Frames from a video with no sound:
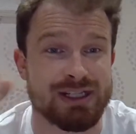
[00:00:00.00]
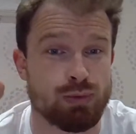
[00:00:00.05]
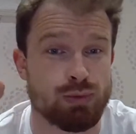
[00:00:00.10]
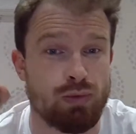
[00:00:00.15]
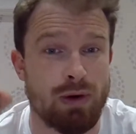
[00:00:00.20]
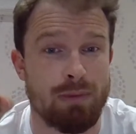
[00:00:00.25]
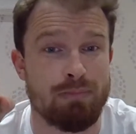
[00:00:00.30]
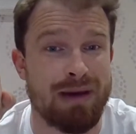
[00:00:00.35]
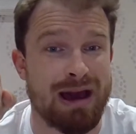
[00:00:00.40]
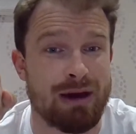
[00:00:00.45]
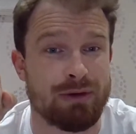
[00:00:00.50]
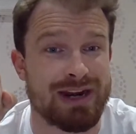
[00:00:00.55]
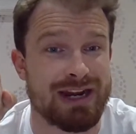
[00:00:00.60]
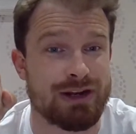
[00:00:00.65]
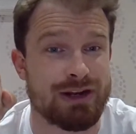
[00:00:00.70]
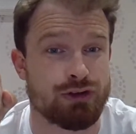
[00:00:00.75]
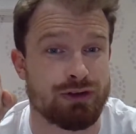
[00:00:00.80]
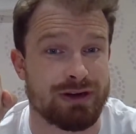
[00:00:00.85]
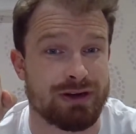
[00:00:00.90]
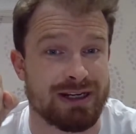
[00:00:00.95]
and it's £1
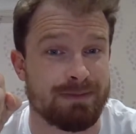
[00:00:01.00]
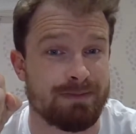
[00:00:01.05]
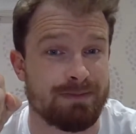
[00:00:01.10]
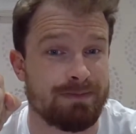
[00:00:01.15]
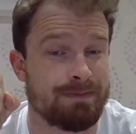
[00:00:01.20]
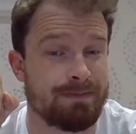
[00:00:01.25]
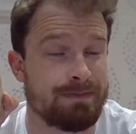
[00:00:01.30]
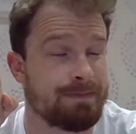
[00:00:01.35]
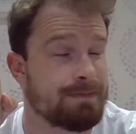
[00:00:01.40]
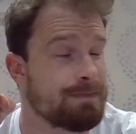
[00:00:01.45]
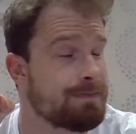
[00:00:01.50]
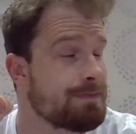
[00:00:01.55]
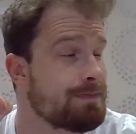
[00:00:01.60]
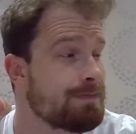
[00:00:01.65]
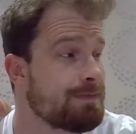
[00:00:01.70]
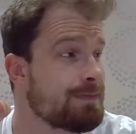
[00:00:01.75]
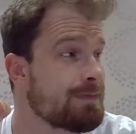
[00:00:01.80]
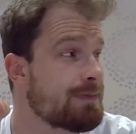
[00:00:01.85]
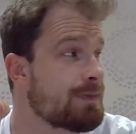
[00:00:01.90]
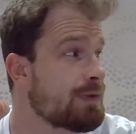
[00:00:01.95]
entry.
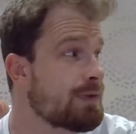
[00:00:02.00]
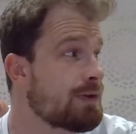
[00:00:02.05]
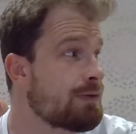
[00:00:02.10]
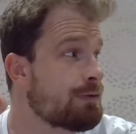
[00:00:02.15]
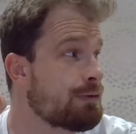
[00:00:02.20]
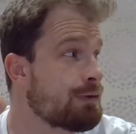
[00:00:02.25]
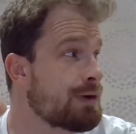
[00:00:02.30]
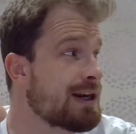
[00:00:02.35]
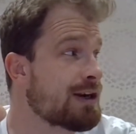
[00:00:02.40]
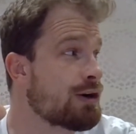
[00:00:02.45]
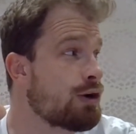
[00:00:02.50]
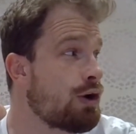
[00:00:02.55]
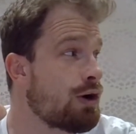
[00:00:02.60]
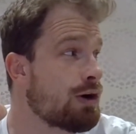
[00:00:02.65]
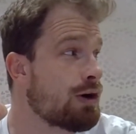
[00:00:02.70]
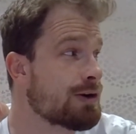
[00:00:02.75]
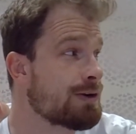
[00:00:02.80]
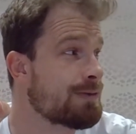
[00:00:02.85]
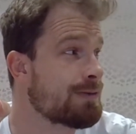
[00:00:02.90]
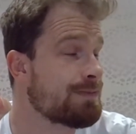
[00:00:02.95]
3
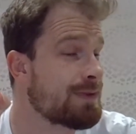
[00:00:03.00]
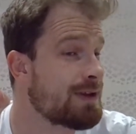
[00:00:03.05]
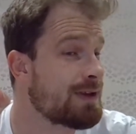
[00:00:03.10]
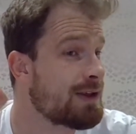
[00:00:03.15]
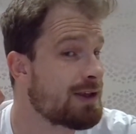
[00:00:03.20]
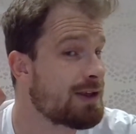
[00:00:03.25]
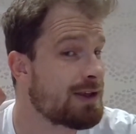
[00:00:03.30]
o'clock.